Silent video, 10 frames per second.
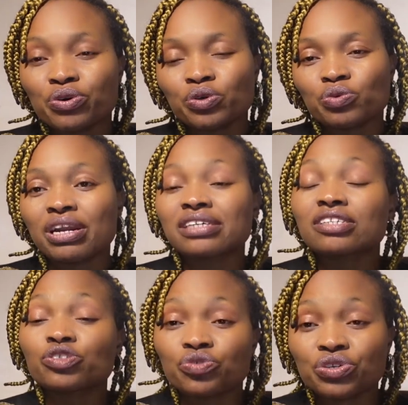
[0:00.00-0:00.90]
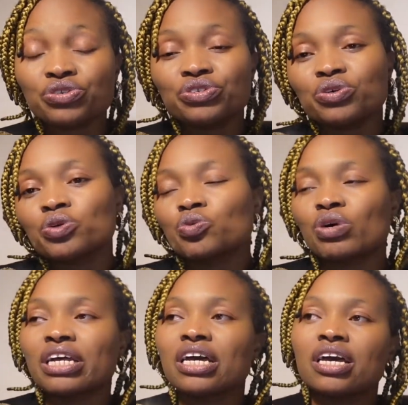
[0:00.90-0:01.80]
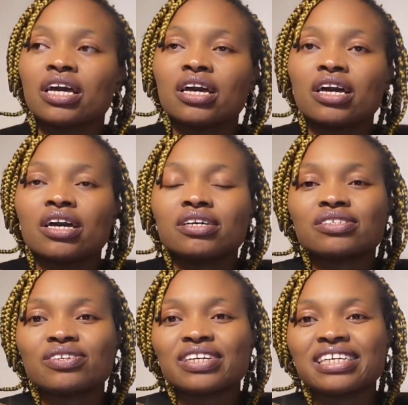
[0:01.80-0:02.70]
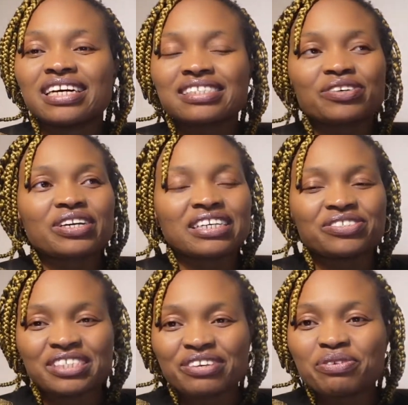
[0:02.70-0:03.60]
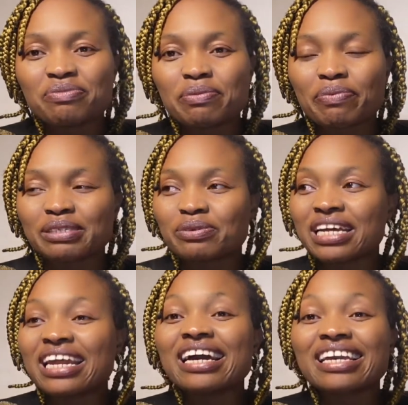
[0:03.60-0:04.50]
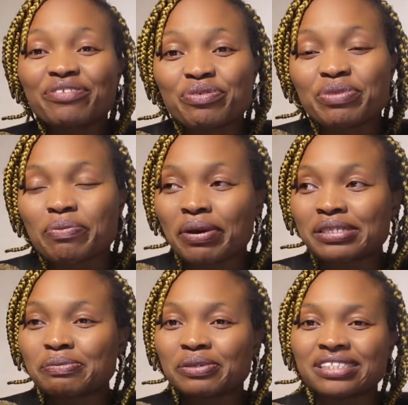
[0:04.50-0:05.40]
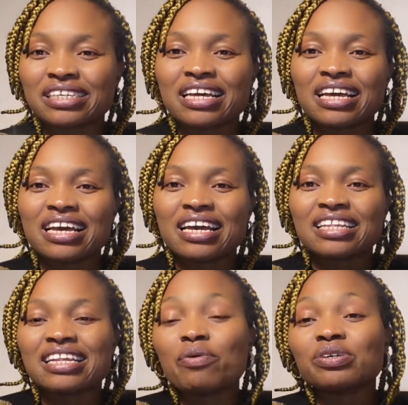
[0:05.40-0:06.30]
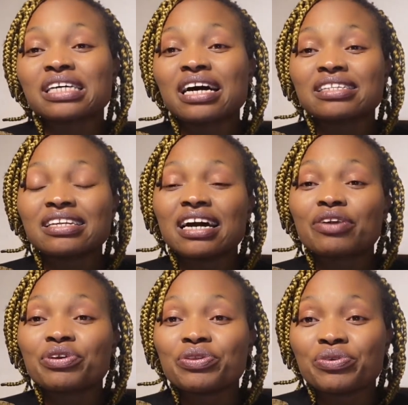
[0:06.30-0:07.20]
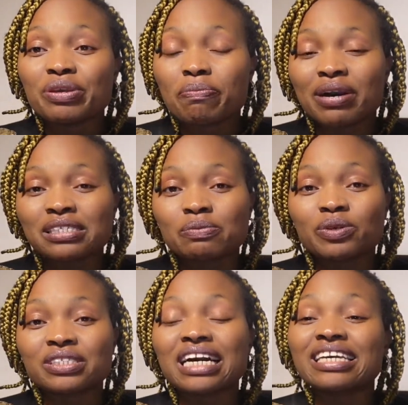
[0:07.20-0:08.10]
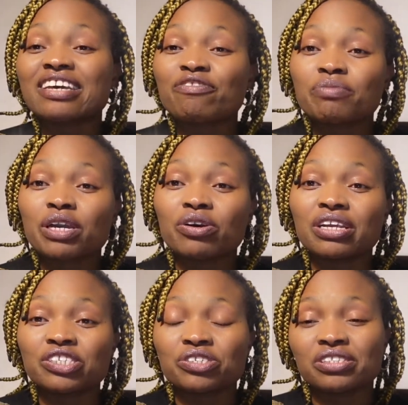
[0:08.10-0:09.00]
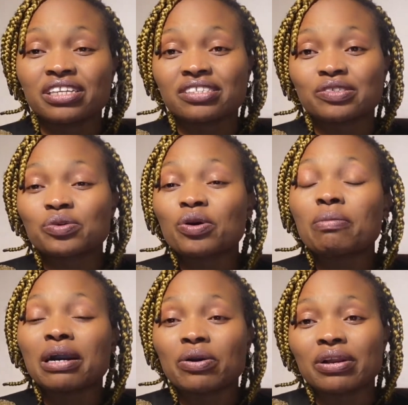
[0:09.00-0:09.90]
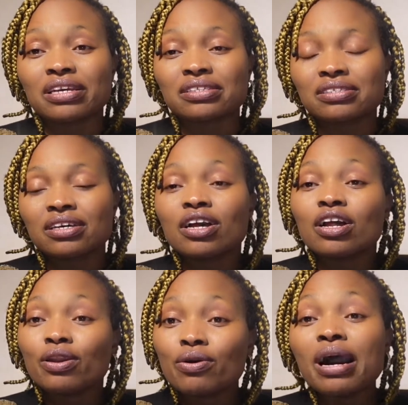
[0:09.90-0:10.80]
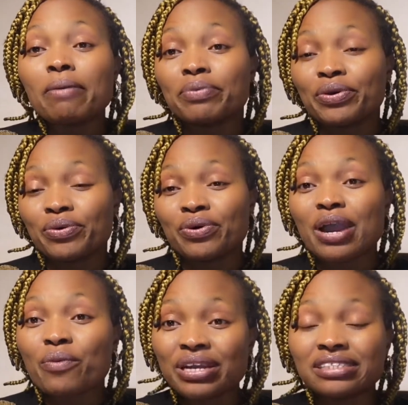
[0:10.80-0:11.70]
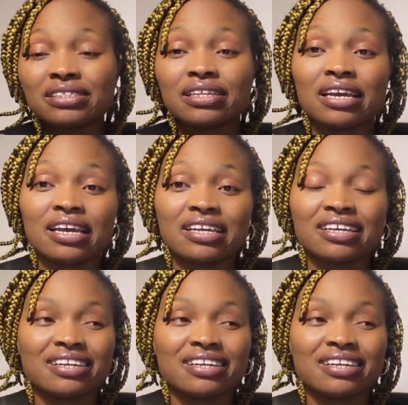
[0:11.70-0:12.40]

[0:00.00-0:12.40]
old one? I said to renew the old one. So he now said, okay, I should give him the passport. And I gave him the passport. That was how they now renewed the passport and gave me collection dates to come and collect. Lo and behold, I went there